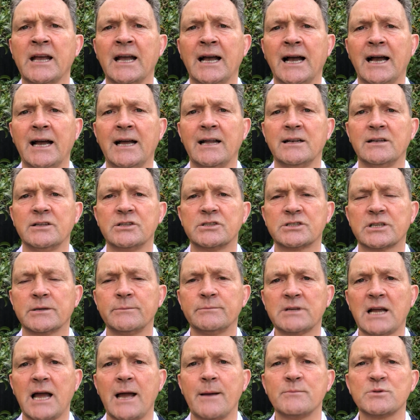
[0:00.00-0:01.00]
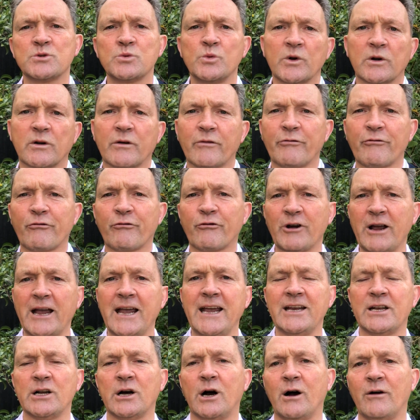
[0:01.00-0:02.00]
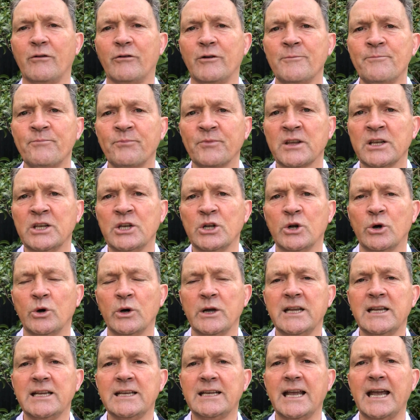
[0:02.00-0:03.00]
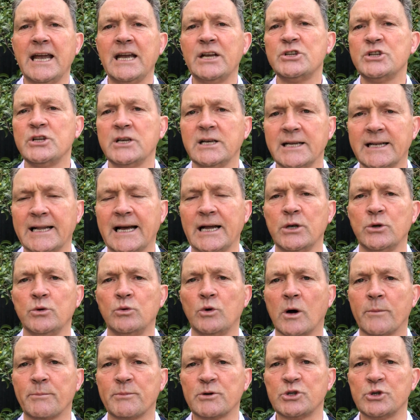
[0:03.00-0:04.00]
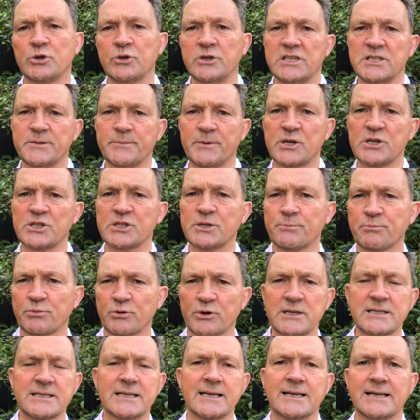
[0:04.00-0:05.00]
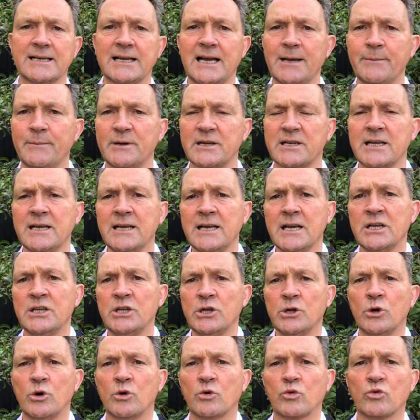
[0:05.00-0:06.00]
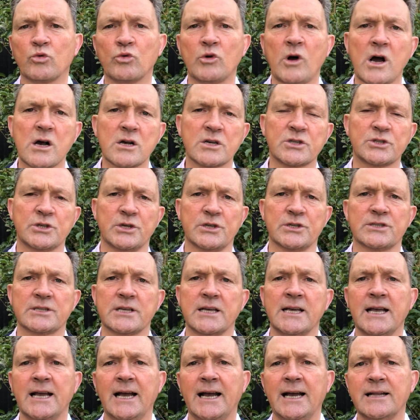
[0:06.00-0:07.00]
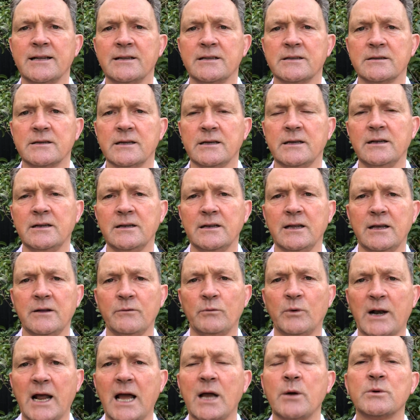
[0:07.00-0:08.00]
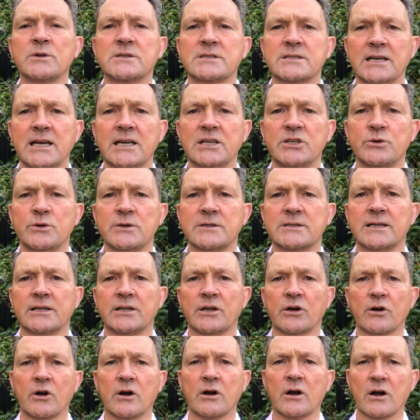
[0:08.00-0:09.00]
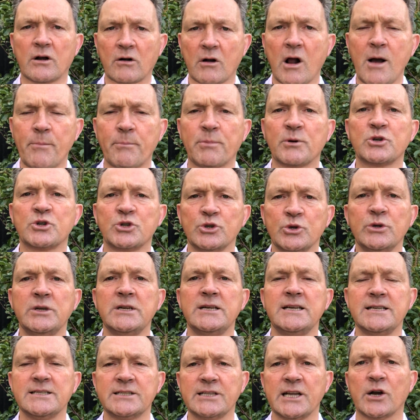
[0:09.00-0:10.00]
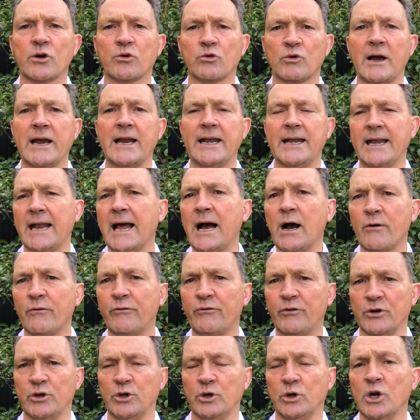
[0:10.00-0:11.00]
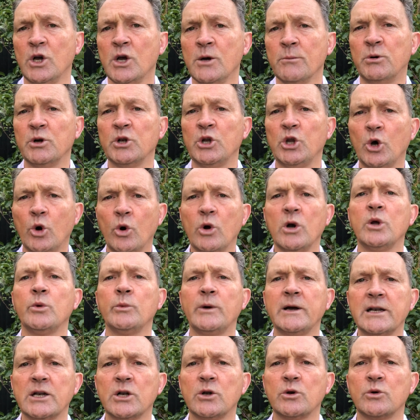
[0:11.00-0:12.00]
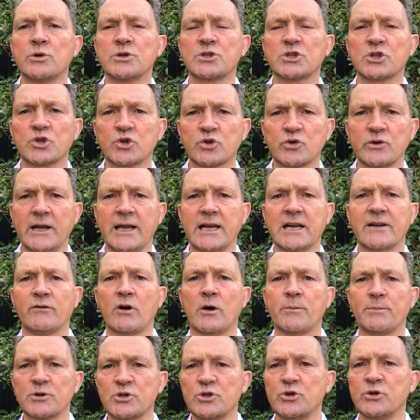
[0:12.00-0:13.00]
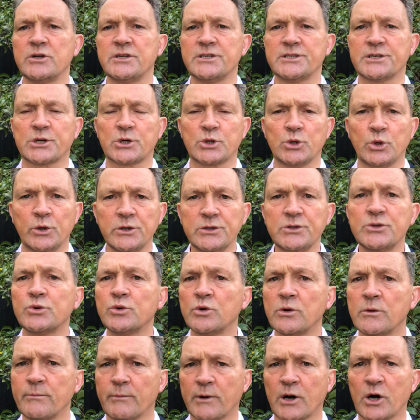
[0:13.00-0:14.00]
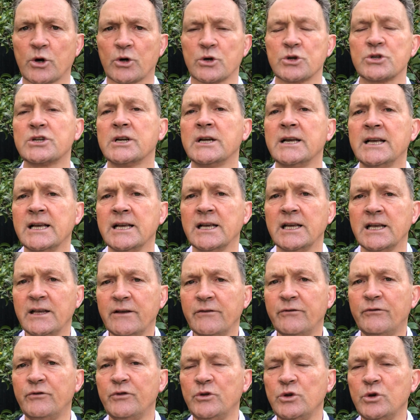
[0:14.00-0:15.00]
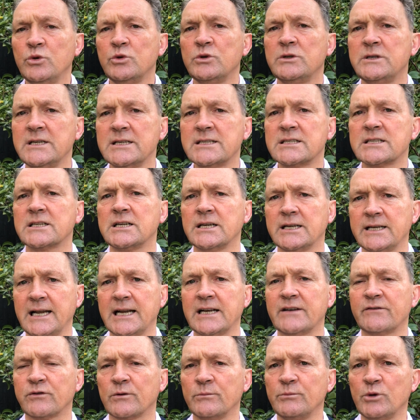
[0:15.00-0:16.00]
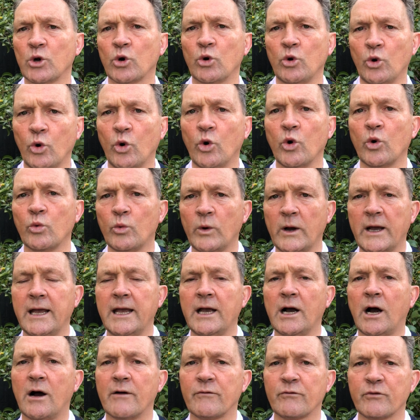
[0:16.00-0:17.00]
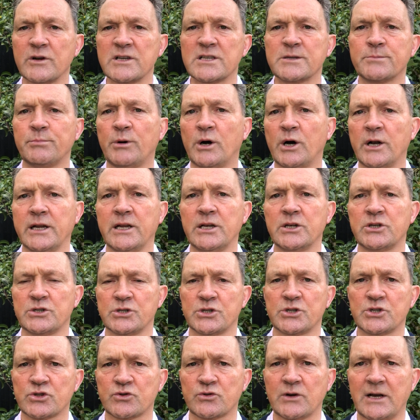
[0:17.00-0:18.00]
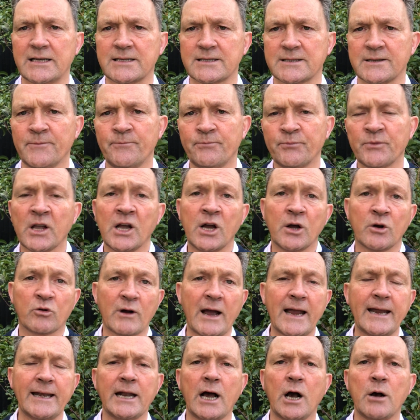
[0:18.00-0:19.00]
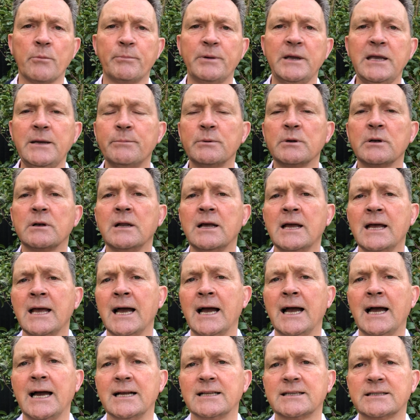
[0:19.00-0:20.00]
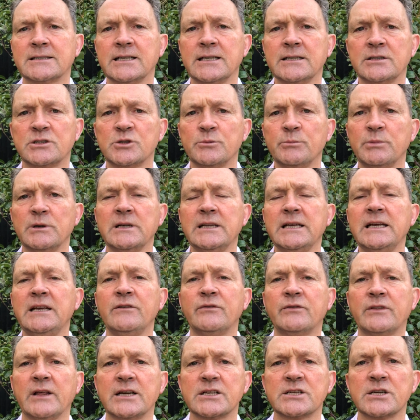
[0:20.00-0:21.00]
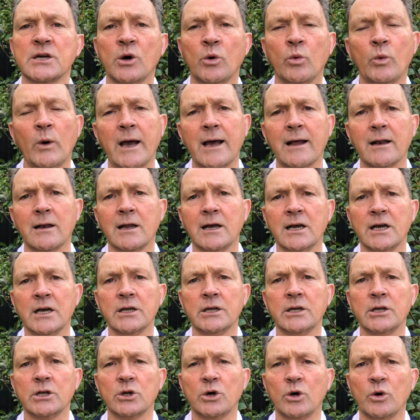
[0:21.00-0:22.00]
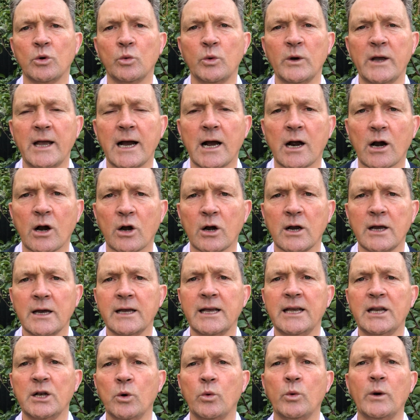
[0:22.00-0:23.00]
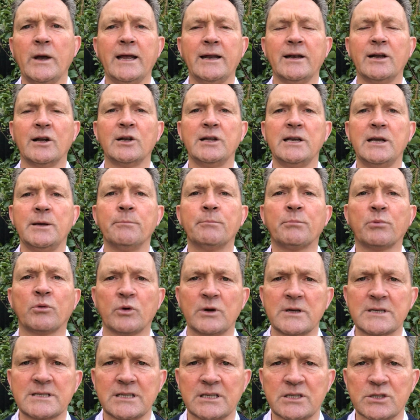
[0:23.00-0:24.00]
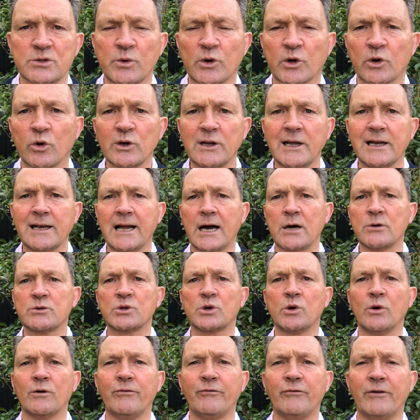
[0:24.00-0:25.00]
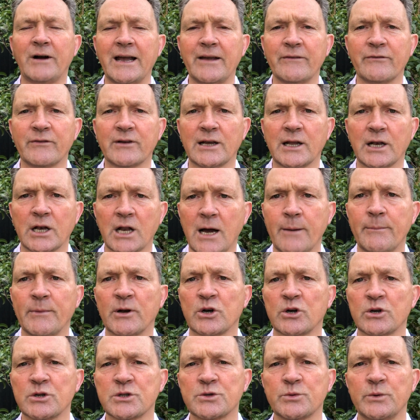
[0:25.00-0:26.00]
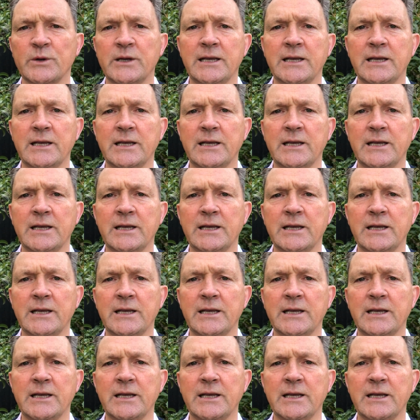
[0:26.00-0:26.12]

And sometimes we're afraid of engaging in that new opportunities, because the present climate rocks us. And what I would say to you is that there are opportunities there right now for you, but the only way that those creative opportunities are going to emerge if you disconnect from your old way of responding to stress. Right now, people tend to believe that, we are in a way nearly imprisoned. We're only allowed to go 5 kilometers.